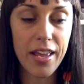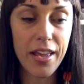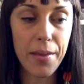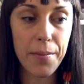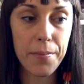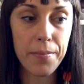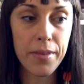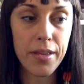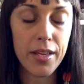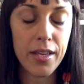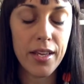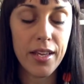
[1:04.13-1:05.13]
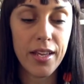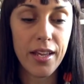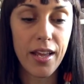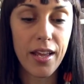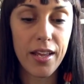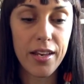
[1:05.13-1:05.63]
am
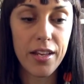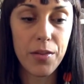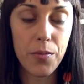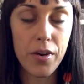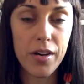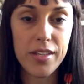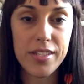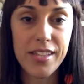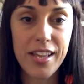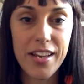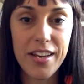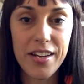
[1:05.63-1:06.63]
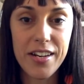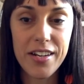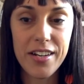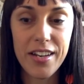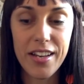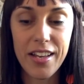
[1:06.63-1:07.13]
a knitwear
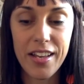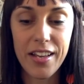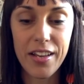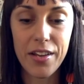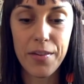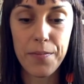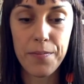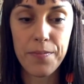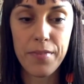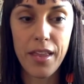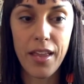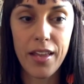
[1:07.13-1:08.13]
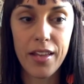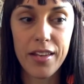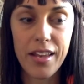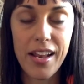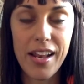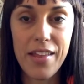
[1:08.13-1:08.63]
designer, and
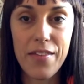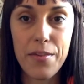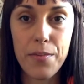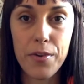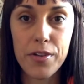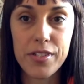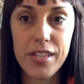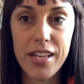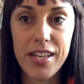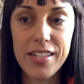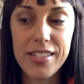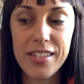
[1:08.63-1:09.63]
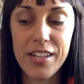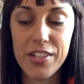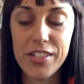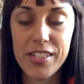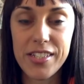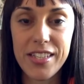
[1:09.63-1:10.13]
I live in Buenos Aires in
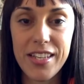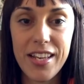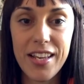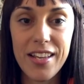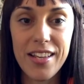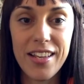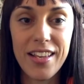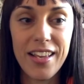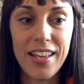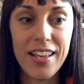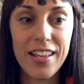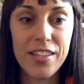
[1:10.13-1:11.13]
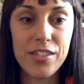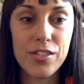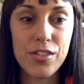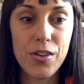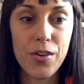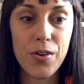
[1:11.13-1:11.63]
Argentina.
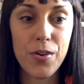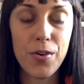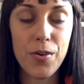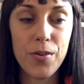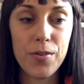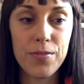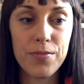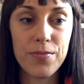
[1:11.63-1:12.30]
So